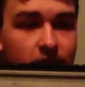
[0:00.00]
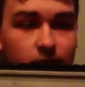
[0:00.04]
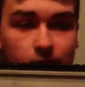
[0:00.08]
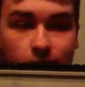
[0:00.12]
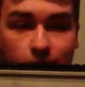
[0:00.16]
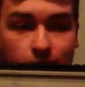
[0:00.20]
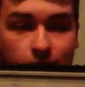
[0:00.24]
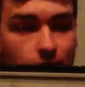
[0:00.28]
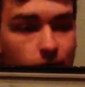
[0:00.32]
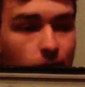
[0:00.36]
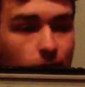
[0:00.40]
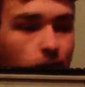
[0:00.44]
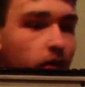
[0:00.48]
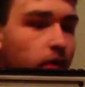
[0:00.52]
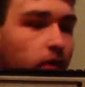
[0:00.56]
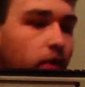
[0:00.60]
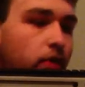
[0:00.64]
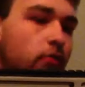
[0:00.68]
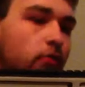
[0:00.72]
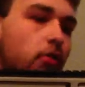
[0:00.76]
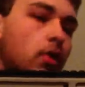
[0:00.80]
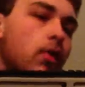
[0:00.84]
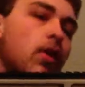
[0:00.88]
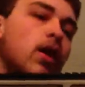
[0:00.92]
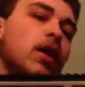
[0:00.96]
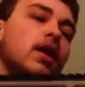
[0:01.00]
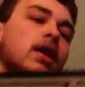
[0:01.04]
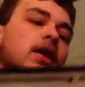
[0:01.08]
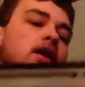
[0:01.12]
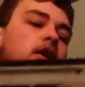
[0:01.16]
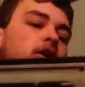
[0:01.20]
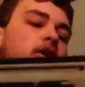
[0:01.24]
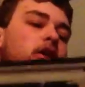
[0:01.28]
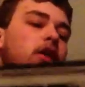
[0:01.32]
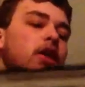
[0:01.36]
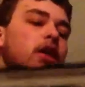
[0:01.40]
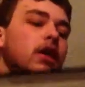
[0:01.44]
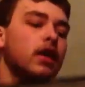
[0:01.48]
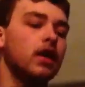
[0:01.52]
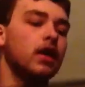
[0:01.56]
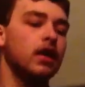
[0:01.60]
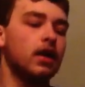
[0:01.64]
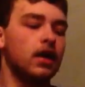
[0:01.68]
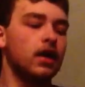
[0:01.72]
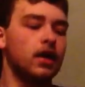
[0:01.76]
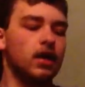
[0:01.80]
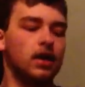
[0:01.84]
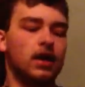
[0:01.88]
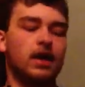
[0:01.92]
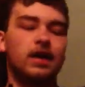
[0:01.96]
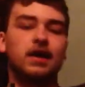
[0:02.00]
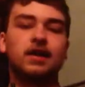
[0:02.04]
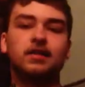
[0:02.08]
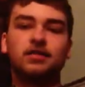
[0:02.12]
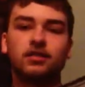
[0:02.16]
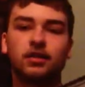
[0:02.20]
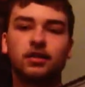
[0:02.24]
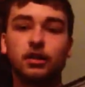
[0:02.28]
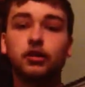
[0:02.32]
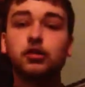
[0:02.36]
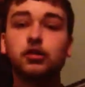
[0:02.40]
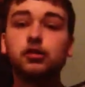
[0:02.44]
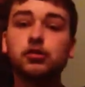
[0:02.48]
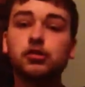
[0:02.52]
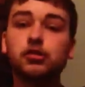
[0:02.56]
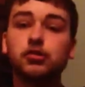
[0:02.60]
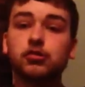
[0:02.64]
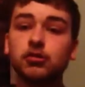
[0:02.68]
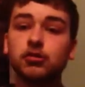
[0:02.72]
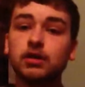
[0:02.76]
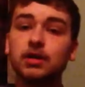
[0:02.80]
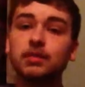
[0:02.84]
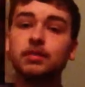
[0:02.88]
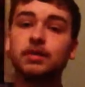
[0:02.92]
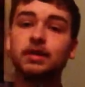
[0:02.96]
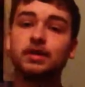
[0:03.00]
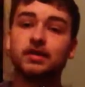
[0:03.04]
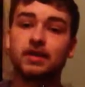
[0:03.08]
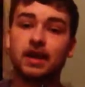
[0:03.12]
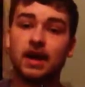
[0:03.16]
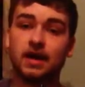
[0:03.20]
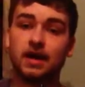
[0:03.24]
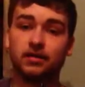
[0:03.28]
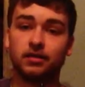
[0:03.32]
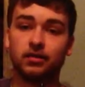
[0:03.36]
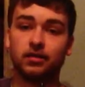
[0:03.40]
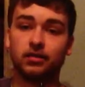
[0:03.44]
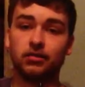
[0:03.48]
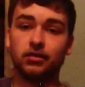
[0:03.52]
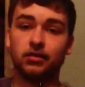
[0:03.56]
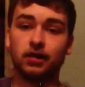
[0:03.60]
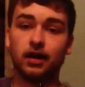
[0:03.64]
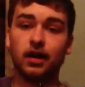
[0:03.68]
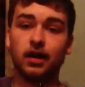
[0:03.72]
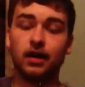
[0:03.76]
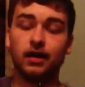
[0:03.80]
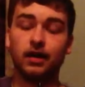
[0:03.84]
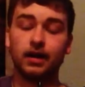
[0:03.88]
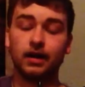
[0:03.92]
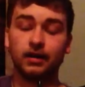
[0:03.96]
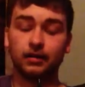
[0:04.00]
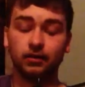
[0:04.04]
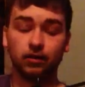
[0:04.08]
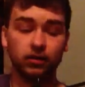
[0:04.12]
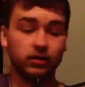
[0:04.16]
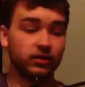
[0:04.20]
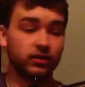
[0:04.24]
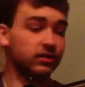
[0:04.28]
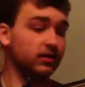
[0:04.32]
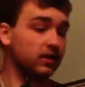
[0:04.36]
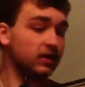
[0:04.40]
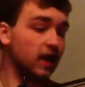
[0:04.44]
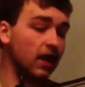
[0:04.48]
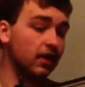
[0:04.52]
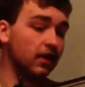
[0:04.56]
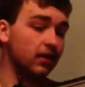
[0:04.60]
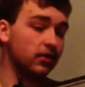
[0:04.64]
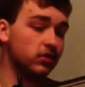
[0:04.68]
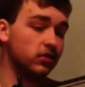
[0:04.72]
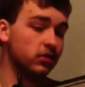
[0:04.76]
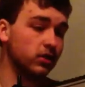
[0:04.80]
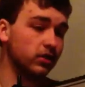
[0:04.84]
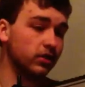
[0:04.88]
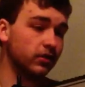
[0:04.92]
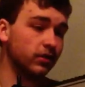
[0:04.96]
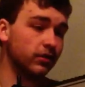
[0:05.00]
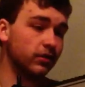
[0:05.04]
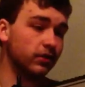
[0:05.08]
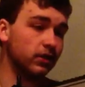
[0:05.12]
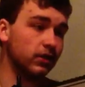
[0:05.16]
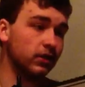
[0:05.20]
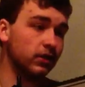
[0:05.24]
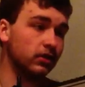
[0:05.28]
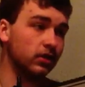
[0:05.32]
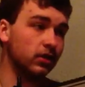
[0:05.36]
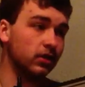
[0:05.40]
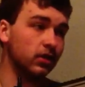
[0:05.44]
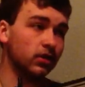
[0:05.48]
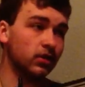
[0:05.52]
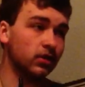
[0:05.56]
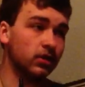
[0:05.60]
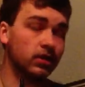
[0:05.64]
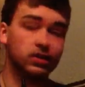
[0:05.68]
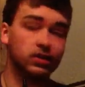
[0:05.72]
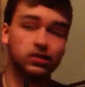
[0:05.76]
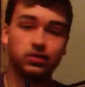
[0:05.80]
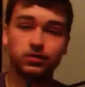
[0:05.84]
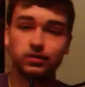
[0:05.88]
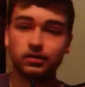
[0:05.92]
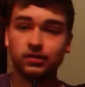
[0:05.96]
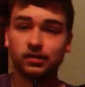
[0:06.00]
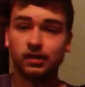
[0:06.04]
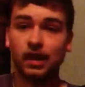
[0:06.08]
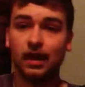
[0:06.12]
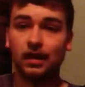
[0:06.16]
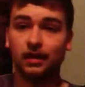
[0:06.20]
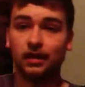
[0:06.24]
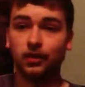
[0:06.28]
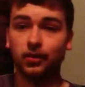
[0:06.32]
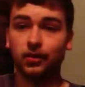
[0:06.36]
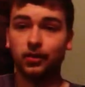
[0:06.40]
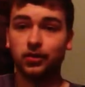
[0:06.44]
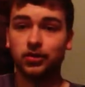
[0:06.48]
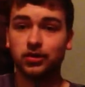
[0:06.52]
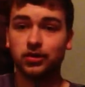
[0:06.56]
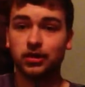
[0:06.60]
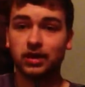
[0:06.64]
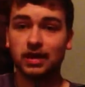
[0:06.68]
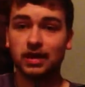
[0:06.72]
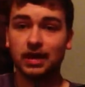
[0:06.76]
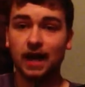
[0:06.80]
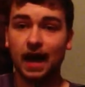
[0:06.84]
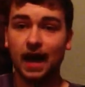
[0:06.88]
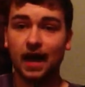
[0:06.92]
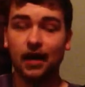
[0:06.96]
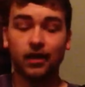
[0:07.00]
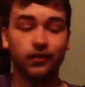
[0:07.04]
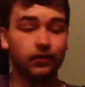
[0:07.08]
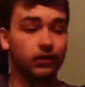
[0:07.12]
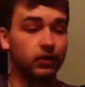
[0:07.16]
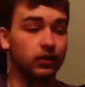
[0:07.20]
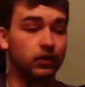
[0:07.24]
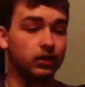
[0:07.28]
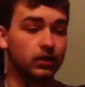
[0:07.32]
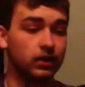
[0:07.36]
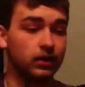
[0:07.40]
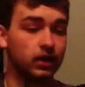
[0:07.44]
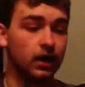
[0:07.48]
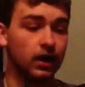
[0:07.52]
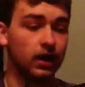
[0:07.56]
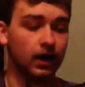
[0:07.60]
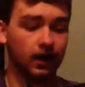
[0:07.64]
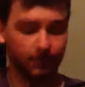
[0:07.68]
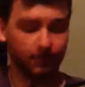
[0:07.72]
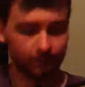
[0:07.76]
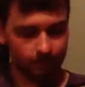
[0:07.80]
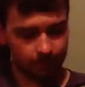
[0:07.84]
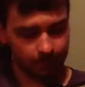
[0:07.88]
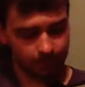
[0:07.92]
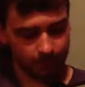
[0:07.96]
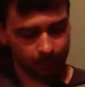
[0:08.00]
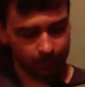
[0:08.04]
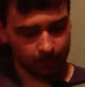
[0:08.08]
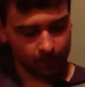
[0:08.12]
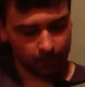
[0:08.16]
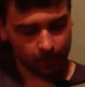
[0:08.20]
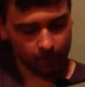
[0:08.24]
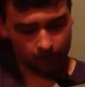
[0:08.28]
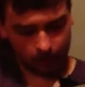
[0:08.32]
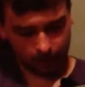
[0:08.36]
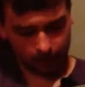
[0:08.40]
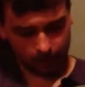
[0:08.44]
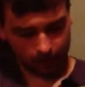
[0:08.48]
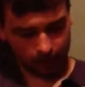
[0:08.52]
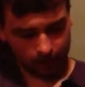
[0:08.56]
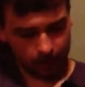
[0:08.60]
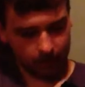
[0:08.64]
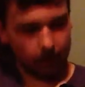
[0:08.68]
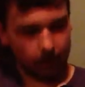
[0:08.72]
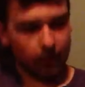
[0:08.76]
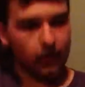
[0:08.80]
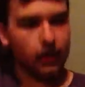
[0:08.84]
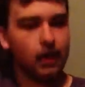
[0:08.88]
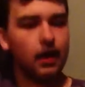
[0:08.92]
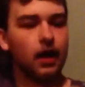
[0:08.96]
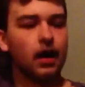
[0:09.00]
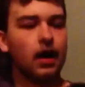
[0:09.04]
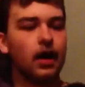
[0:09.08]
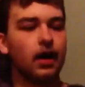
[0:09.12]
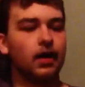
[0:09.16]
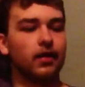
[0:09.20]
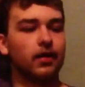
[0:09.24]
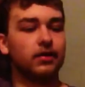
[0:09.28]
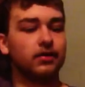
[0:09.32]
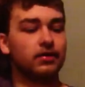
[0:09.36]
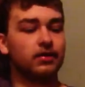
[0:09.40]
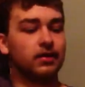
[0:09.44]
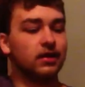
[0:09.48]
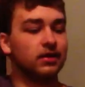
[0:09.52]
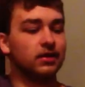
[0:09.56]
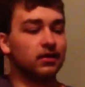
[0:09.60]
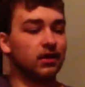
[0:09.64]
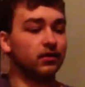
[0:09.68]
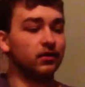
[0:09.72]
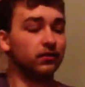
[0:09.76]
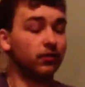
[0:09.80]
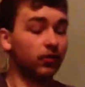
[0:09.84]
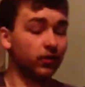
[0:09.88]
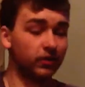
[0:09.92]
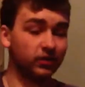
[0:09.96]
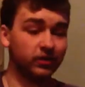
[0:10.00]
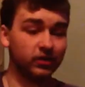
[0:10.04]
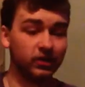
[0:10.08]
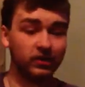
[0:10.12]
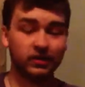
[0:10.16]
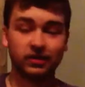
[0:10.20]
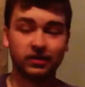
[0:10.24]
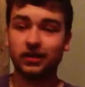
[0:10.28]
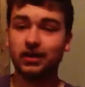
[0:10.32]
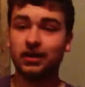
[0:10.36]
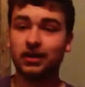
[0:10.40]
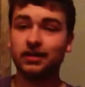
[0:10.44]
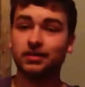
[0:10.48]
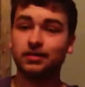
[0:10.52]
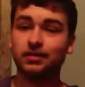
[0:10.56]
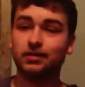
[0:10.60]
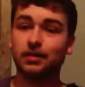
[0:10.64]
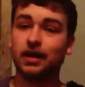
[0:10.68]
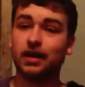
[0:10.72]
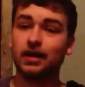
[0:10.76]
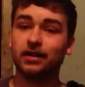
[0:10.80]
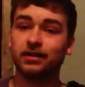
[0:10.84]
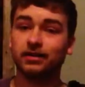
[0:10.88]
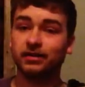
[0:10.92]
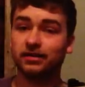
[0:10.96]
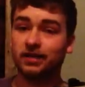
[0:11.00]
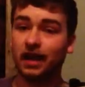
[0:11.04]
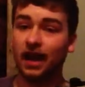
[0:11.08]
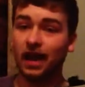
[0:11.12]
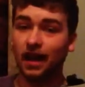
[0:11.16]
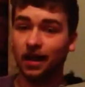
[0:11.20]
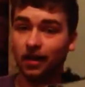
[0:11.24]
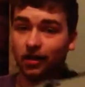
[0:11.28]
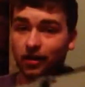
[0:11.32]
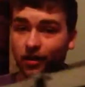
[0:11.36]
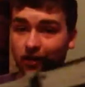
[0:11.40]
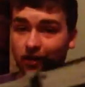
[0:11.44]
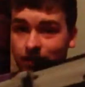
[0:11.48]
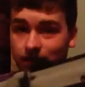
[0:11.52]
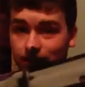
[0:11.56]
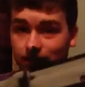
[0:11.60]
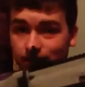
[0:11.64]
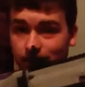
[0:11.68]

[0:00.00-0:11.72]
whatever you want to throw on here. It is an extremely tactical gun. It looks stylish on the field, and it'll get you exactly what you need out of a good gun. Unfortunately, this gun isn't my style